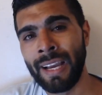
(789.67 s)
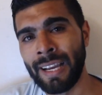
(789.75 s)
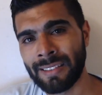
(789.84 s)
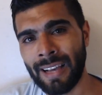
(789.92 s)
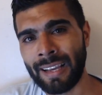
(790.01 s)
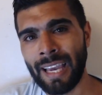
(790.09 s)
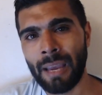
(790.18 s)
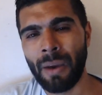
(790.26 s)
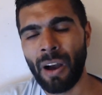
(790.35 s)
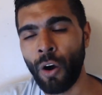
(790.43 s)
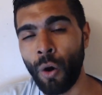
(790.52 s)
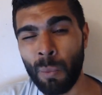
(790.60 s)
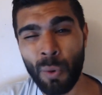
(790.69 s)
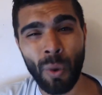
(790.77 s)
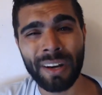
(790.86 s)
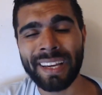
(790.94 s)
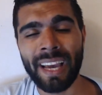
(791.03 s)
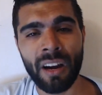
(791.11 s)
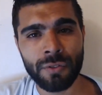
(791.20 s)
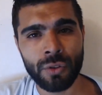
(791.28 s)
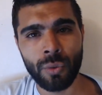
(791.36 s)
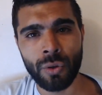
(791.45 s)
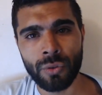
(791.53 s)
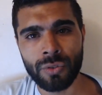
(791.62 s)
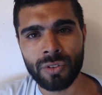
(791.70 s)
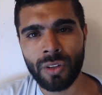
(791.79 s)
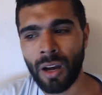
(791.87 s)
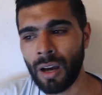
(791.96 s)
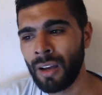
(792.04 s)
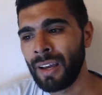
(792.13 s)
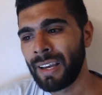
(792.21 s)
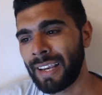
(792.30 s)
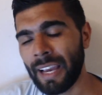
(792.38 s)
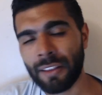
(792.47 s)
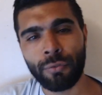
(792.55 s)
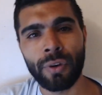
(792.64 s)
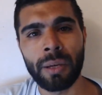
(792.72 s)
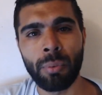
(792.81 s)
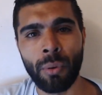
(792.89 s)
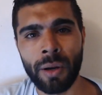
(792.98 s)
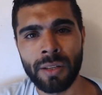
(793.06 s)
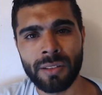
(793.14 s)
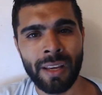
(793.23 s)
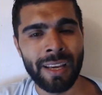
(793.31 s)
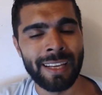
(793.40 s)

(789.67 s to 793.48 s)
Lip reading: It's our game at home. We want to get off to a good start, get 3 points.